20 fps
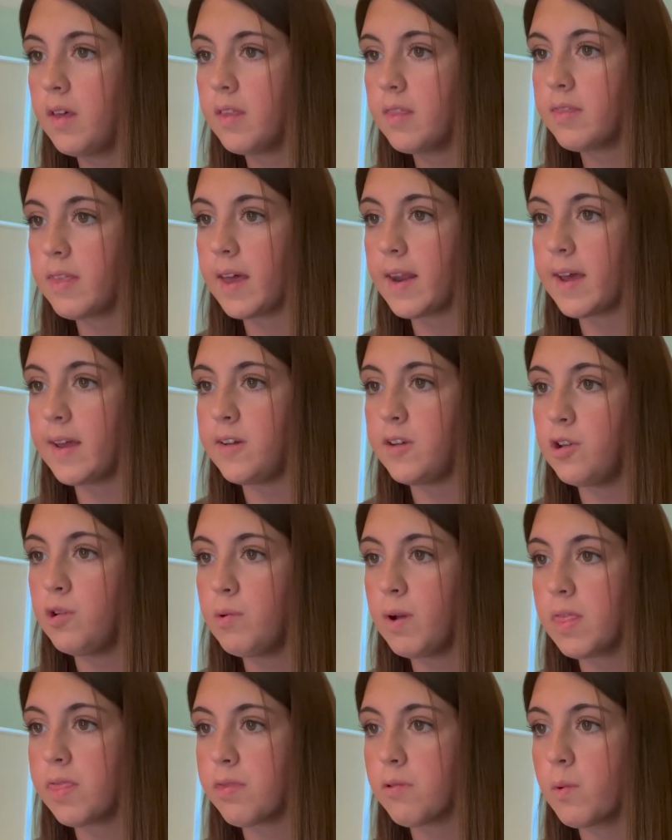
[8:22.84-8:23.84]
that I
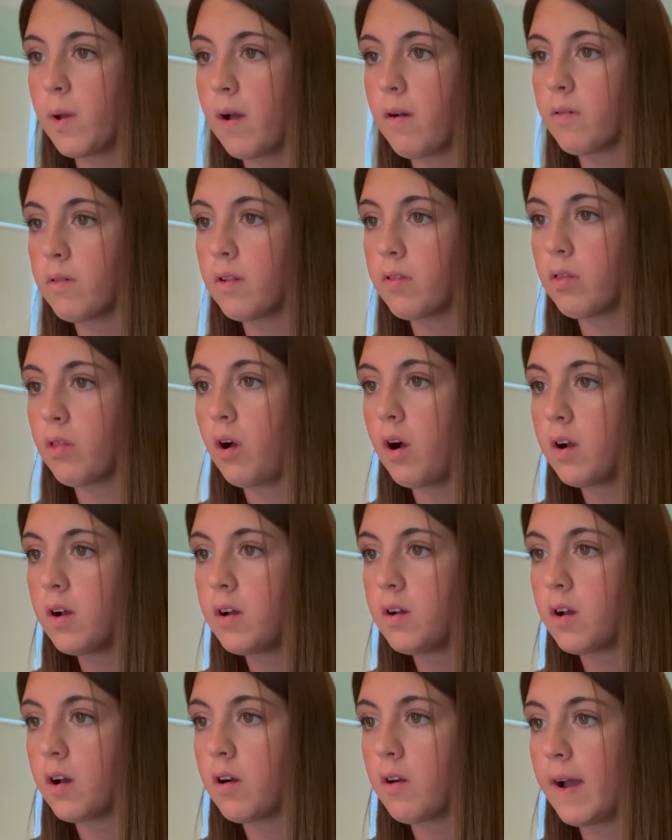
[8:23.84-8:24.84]
knew I threw out long
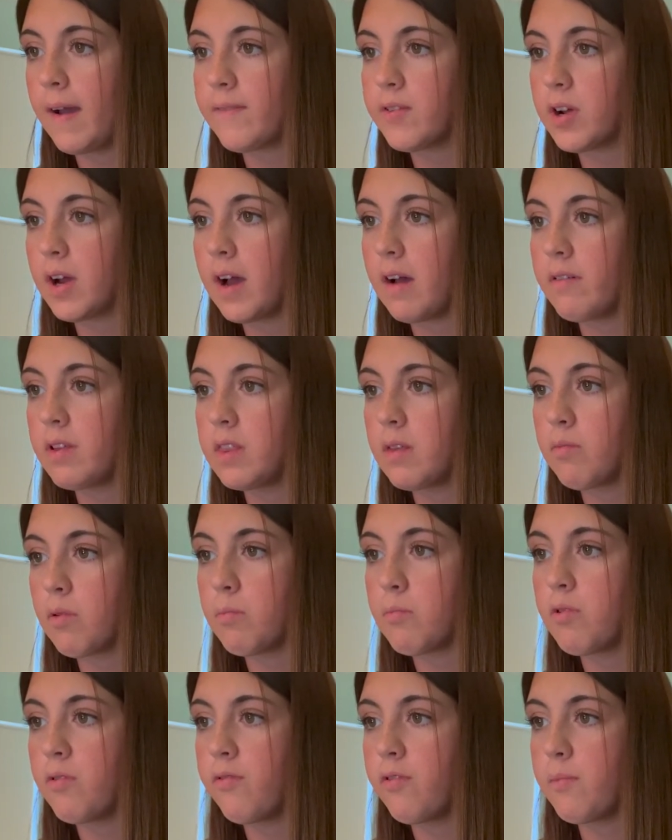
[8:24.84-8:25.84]
ago after having them
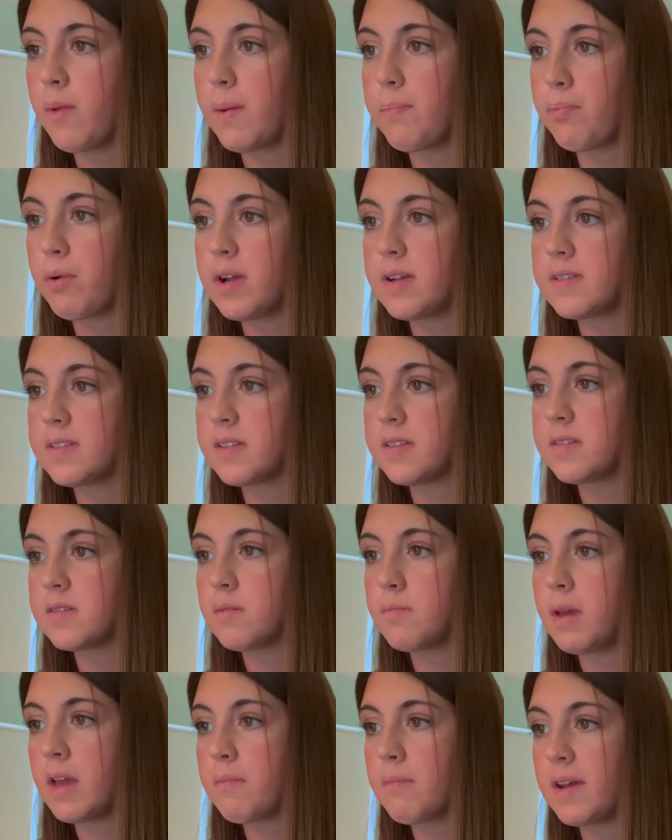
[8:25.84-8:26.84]
removed from my braces
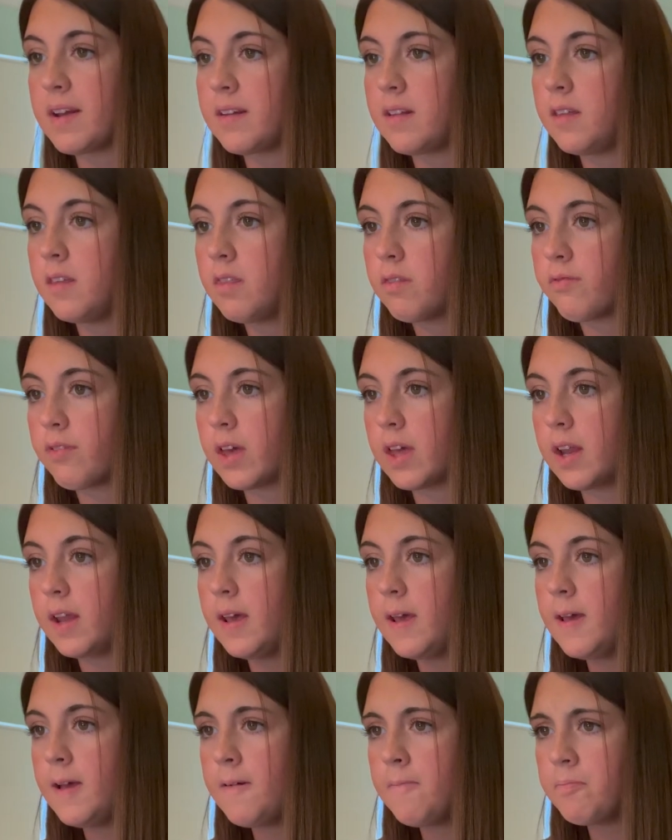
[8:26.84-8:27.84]
to make my teeth fit,
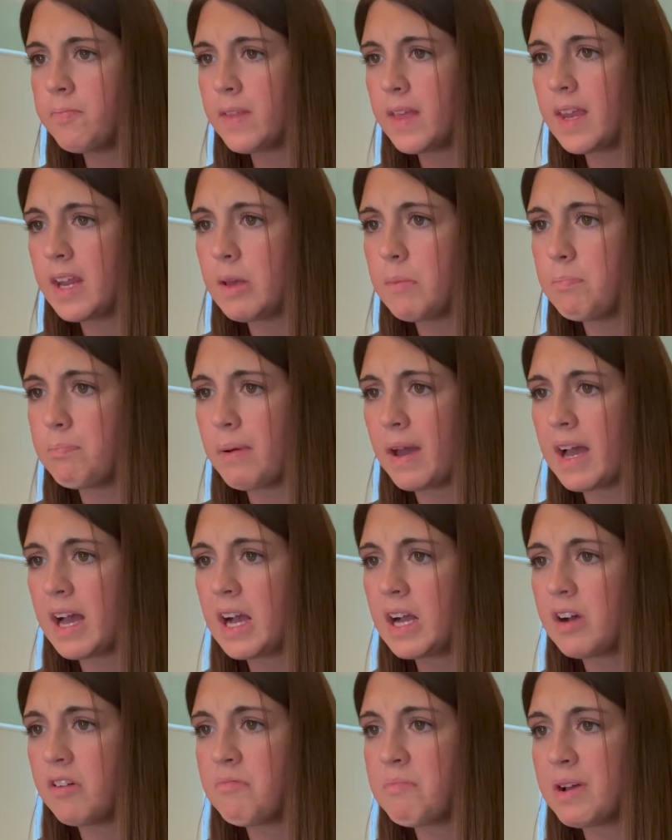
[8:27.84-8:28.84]
and a
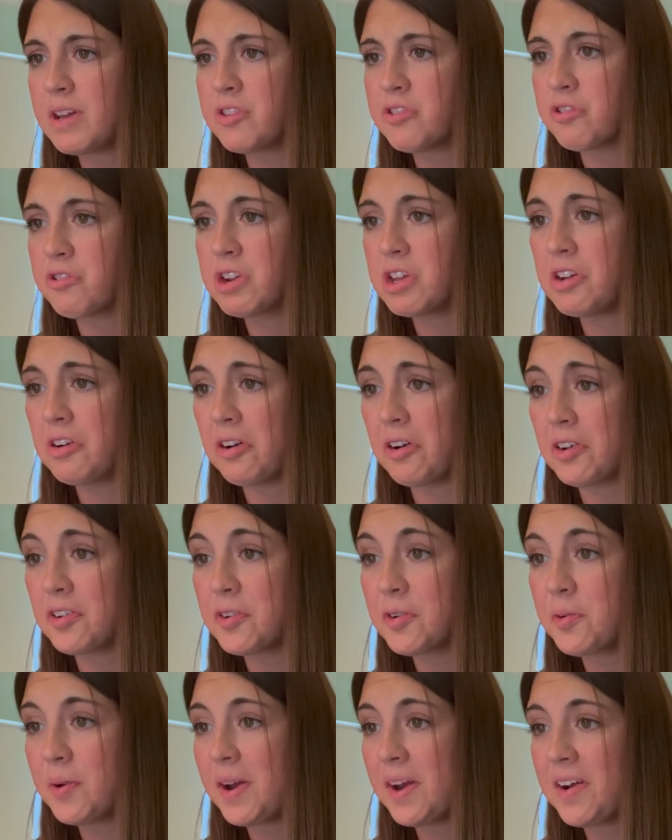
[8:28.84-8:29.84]
bag of my dirty
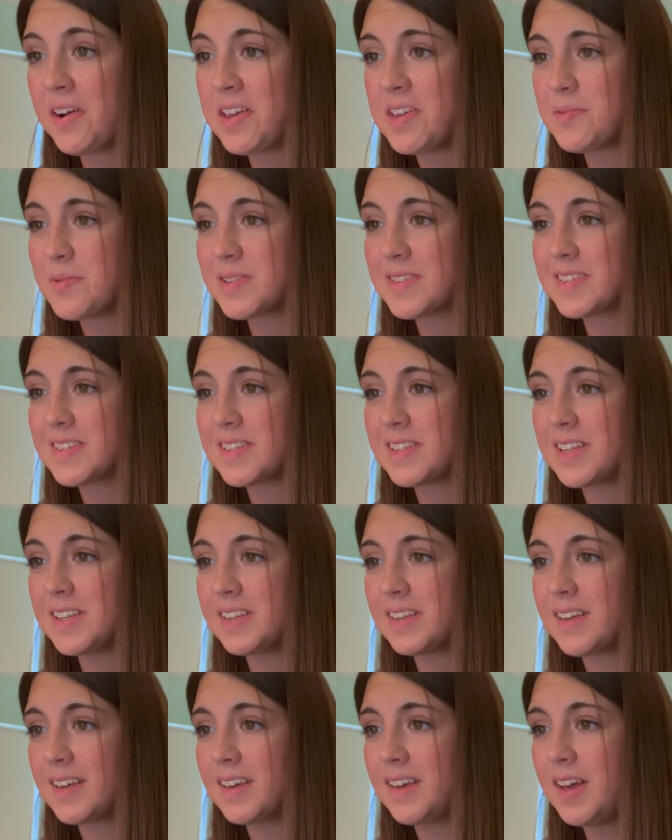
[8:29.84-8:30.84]
underwear he was
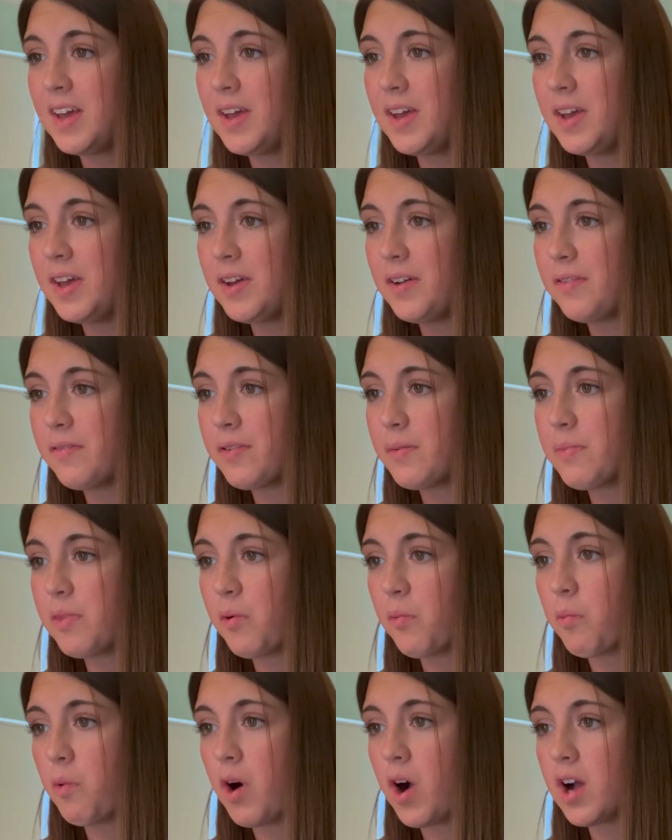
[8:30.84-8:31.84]
stealing from
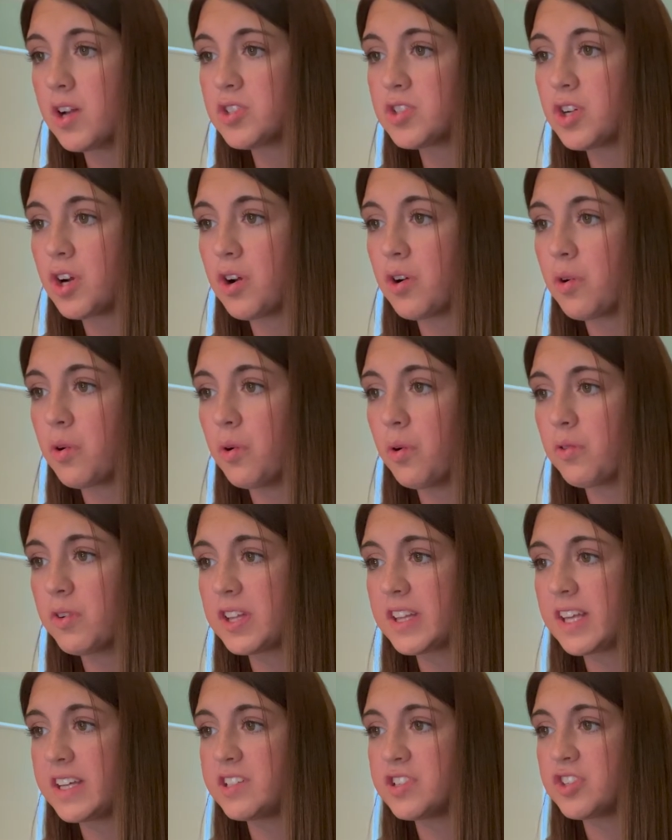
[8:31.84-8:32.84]
the wash our whole
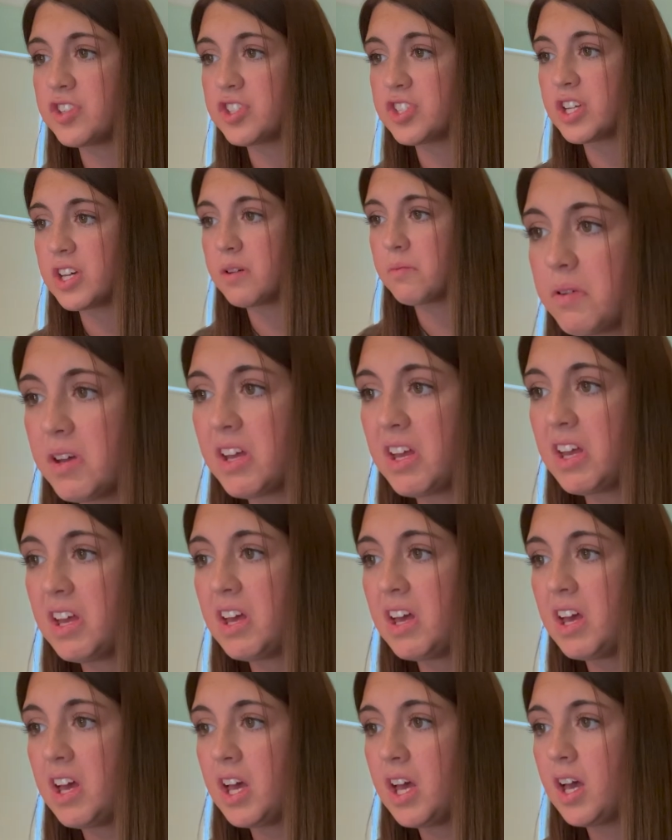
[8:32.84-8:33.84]
relationship
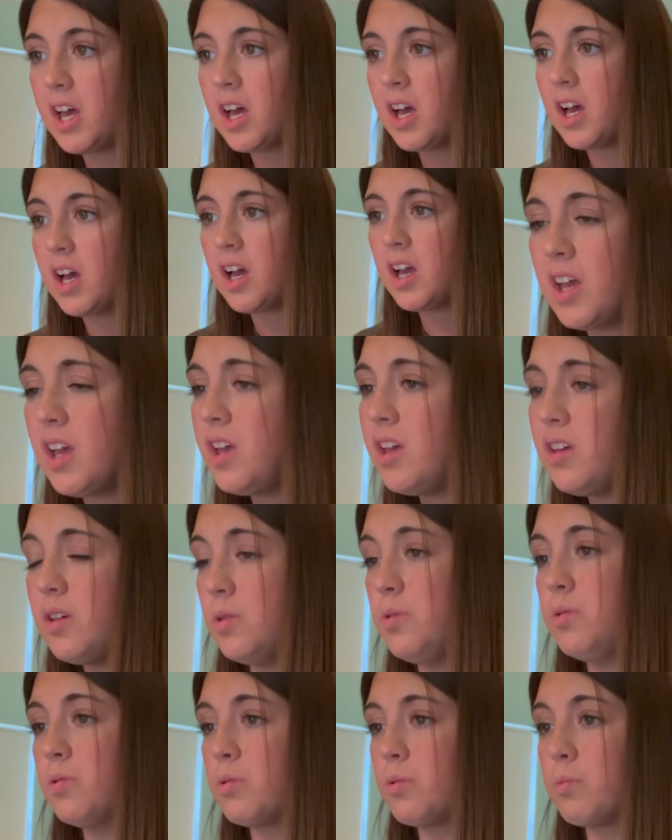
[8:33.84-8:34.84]

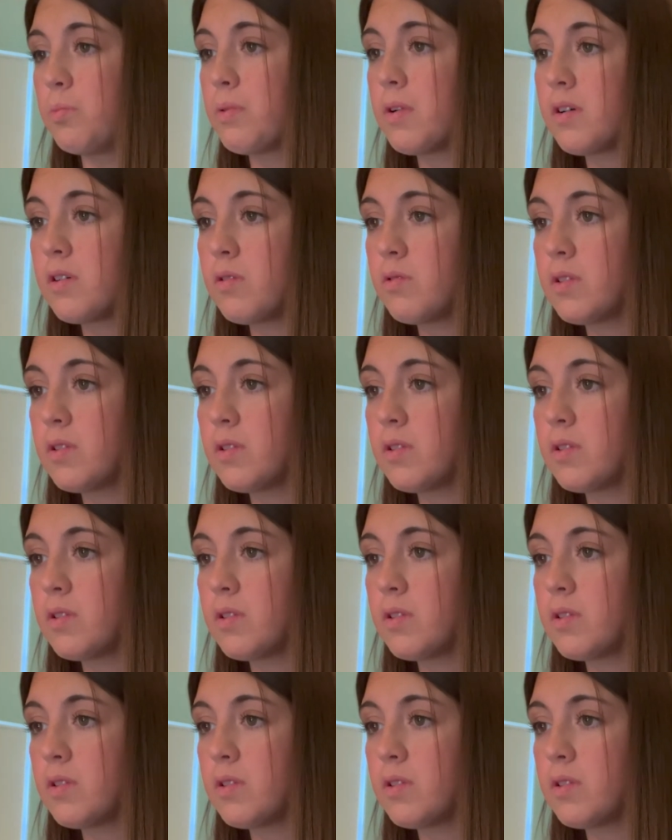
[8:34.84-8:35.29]
ew, bro.